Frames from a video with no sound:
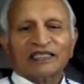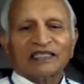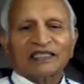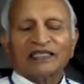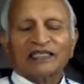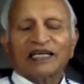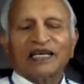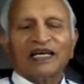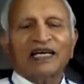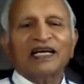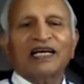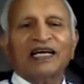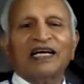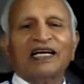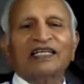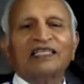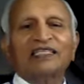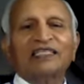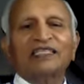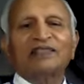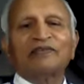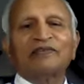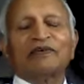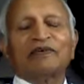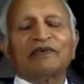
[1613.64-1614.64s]
and
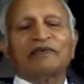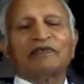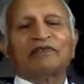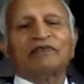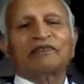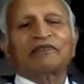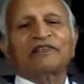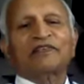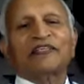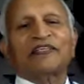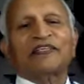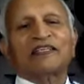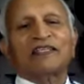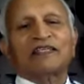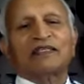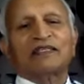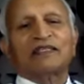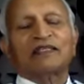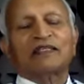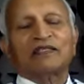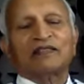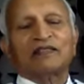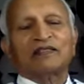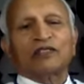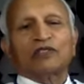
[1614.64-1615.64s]
you will feel
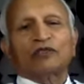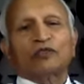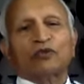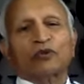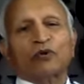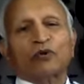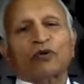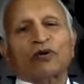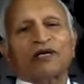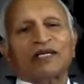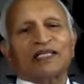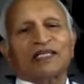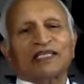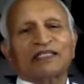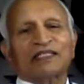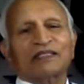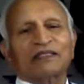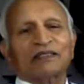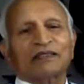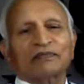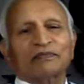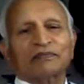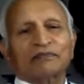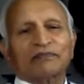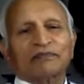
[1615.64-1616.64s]
the joy.
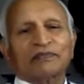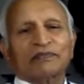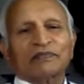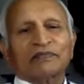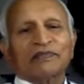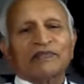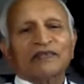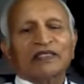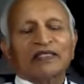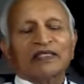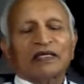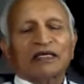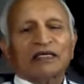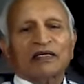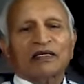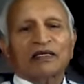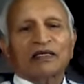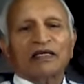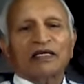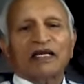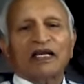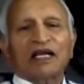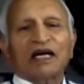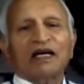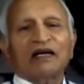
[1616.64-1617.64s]

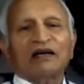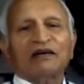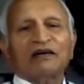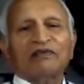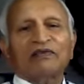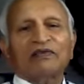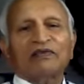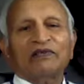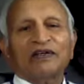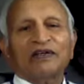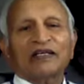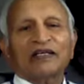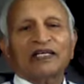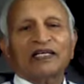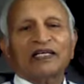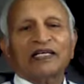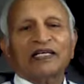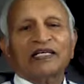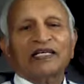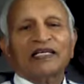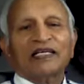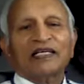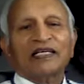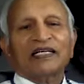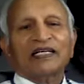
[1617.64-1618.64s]
Love
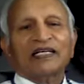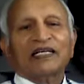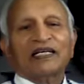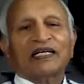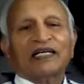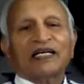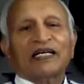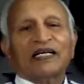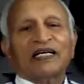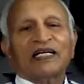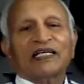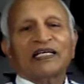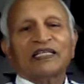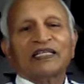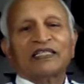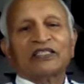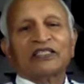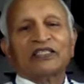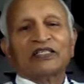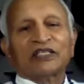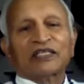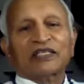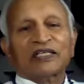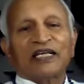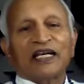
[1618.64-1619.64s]
is
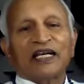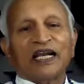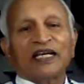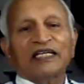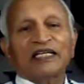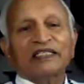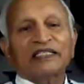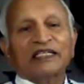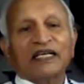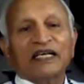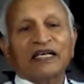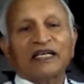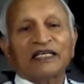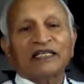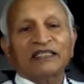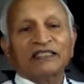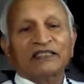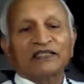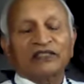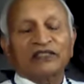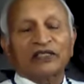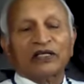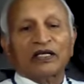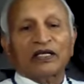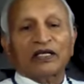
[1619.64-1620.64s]

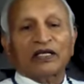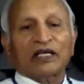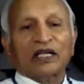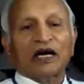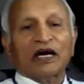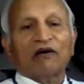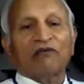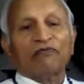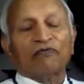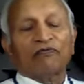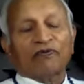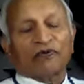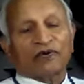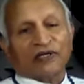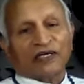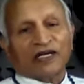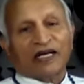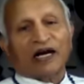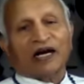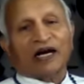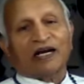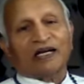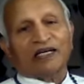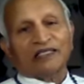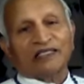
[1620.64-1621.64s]
relentless love for
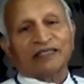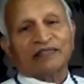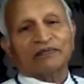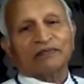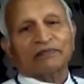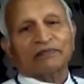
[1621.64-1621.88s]
God.